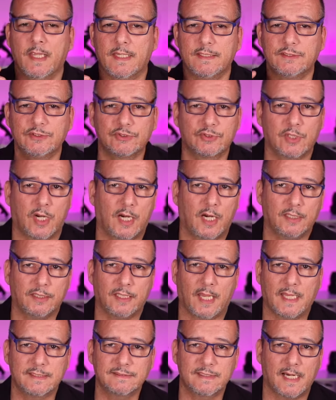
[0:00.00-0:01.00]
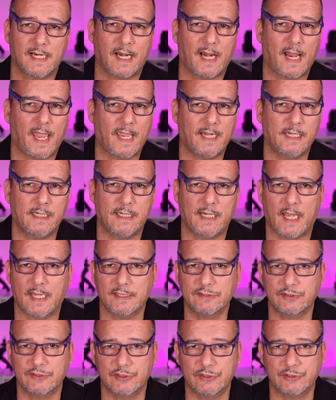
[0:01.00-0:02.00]
start as a lighting
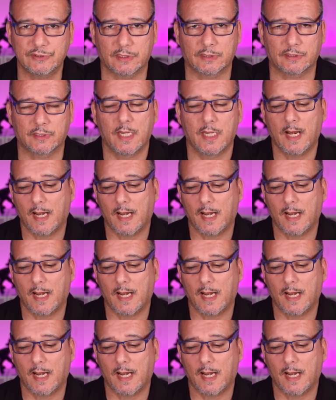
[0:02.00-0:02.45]
assistant.